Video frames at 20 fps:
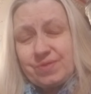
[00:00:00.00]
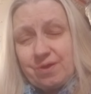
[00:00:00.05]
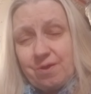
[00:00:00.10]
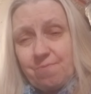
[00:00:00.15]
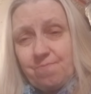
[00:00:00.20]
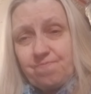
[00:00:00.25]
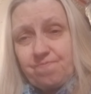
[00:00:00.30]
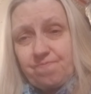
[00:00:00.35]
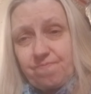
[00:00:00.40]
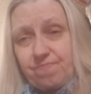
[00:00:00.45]
there.
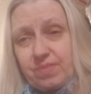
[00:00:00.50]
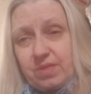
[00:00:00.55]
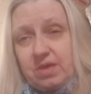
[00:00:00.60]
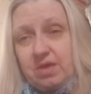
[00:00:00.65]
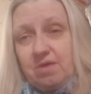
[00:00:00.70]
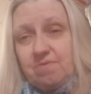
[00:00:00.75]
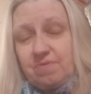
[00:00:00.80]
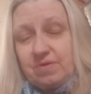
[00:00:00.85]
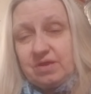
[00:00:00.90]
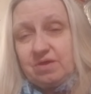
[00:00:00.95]

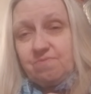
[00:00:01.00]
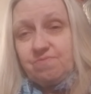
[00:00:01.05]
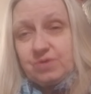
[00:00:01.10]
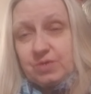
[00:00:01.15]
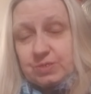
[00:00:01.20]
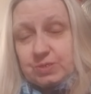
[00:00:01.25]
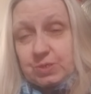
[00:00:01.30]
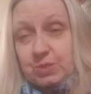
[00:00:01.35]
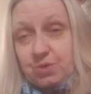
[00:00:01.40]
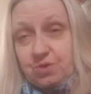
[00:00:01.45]
But I didn't feel
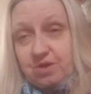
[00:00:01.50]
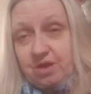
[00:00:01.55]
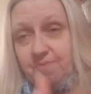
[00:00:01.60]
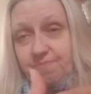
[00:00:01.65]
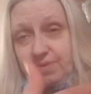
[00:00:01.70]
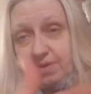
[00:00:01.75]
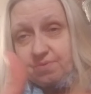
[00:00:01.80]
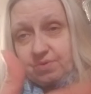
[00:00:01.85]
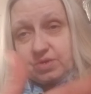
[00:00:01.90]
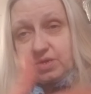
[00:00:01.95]
so
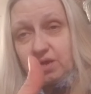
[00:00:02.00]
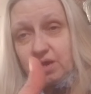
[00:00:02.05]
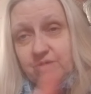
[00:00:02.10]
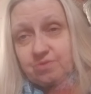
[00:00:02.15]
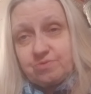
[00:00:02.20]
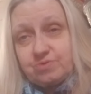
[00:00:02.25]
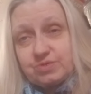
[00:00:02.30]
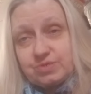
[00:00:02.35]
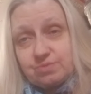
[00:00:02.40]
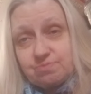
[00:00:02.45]
crappy. I would have gone
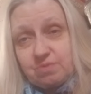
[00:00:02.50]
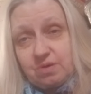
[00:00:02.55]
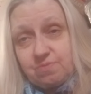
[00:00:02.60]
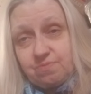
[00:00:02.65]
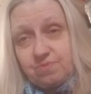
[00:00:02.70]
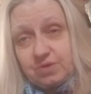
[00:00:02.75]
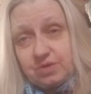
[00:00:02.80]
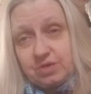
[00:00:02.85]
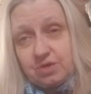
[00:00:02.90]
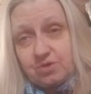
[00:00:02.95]
through some of my
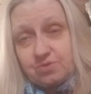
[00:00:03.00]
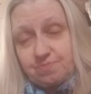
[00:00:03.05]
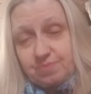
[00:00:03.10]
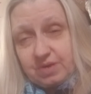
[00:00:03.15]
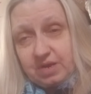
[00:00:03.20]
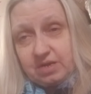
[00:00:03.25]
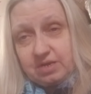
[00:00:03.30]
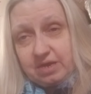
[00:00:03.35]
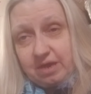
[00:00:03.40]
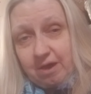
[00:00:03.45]
videos. But
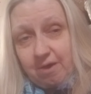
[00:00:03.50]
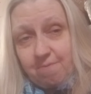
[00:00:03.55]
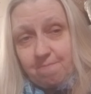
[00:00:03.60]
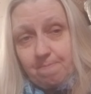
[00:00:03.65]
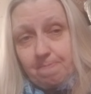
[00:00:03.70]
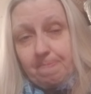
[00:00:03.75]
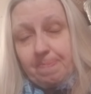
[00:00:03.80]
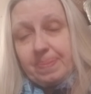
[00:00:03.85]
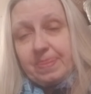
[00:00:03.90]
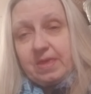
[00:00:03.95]
anyhow,
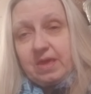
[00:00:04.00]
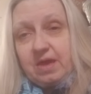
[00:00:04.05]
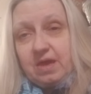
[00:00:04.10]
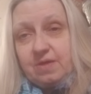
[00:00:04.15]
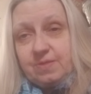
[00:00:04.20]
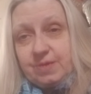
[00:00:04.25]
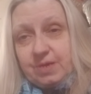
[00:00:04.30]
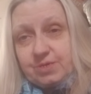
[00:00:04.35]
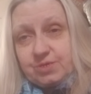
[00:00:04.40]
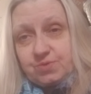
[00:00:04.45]

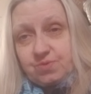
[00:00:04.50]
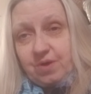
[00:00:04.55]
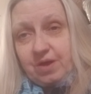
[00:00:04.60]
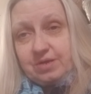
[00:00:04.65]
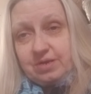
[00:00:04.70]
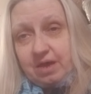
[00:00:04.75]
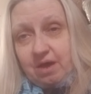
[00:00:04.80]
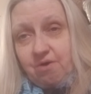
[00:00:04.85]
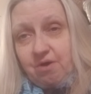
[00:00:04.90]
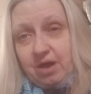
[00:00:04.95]
that's why
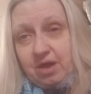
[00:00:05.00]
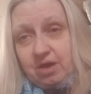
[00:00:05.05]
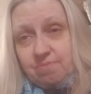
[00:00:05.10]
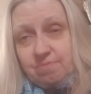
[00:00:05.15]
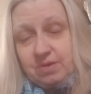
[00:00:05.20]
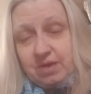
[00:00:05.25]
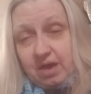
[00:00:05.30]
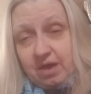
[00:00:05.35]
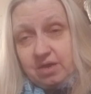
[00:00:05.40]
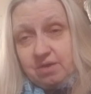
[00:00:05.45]
now I am
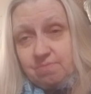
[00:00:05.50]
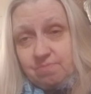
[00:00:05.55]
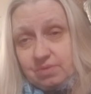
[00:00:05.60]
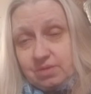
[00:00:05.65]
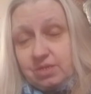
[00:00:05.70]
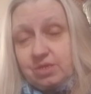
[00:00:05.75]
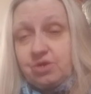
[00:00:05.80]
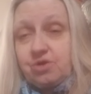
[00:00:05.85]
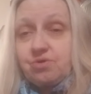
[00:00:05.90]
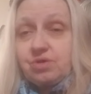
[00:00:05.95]
I am
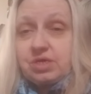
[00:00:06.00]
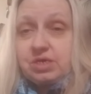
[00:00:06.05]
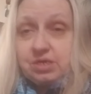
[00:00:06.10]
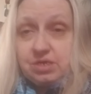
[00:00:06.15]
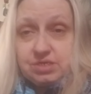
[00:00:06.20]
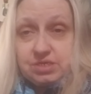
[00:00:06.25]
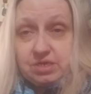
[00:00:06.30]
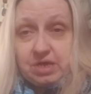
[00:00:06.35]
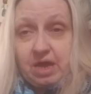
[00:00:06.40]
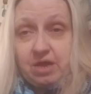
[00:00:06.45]
literally
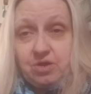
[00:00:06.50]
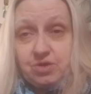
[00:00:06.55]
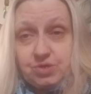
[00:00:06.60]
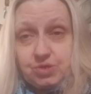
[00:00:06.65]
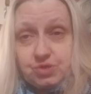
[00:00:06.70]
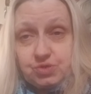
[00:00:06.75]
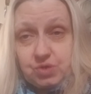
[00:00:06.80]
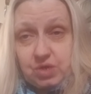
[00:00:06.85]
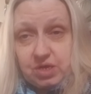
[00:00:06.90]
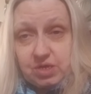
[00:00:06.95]
in dire
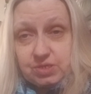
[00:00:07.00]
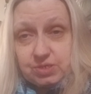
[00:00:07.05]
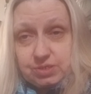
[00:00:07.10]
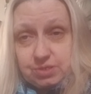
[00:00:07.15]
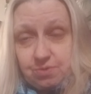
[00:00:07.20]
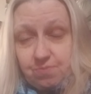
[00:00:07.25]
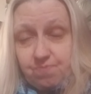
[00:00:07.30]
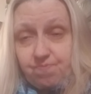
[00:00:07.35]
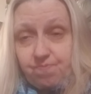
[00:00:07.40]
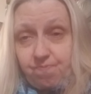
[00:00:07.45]
straits.
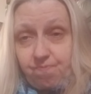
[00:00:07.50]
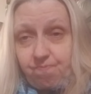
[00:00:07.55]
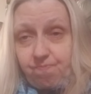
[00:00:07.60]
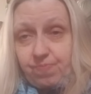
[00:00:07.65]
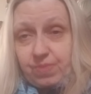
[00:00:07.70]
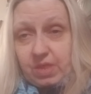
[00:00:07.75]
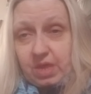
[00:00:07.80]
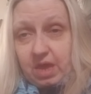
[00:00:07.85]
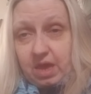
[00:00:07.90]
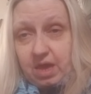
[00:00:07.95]

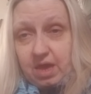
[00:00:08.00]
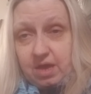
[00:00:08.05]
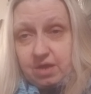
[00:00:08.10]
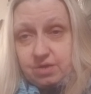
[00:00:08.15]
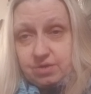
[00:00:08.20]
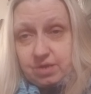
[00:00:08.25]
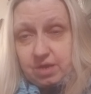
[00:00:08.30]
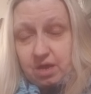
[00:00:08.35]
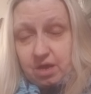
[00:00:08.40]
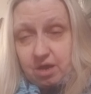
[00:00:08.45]

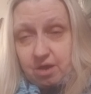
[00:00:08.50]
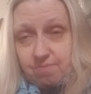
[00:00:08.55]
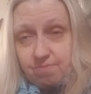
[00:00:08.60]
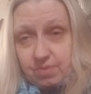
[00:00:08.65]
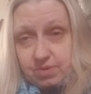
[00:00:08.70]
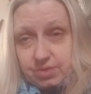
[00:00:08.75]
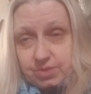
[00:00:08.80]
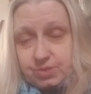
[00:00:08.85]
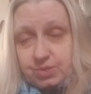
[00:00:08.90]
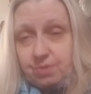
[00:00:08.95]
And
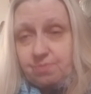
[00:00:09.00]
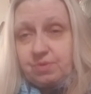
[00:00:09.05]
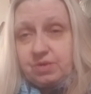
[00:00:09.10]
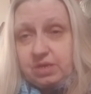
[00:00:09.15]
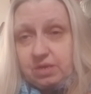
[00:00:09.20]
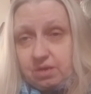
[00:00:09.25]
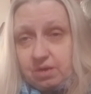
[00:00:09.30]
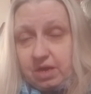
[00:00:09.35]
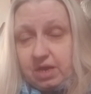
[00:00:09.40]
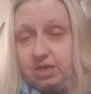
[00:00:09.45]
um, someone
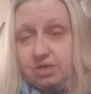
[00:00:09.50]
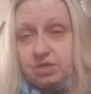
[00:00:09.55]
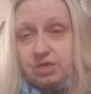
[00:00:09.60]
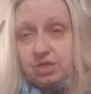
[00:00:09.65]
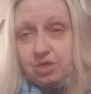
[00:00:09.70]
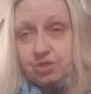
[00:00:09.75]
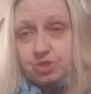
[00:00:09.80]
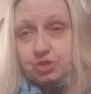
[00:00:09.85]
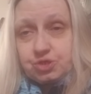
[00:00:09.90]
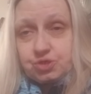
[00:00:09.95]
I had
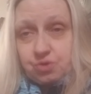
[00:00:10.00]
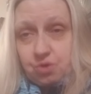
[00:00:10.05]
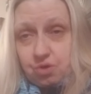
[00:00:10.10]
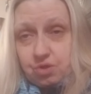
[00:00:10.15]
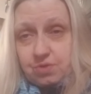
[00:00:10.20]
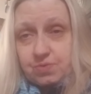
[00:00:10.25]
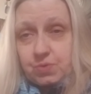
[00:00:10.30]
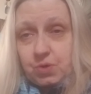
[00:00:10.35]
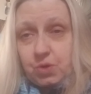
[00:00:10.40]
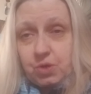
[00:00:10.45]
another troll,
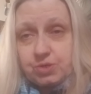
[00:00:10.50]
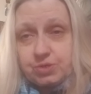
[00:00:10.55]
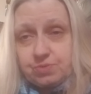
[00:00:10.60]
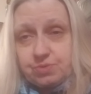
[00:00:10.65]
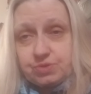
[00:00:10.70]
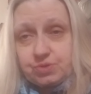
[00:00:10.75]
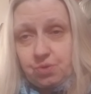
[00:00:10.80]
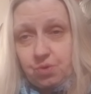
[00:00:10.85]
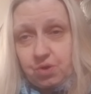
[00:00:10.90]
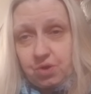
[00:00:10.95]
of course. It
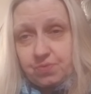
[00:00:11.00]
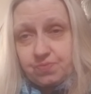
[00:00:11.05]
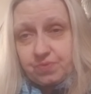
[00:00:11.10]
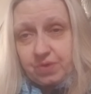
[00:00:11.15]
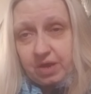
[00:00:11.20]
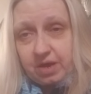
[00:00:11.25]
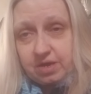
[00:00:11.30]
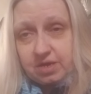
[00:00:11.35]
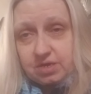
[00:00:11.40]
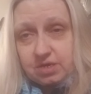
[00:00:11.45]
was
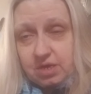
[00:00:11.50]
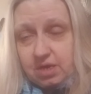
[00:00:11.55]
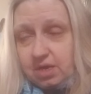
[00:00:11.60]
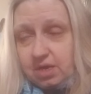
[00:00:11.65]
horrifying.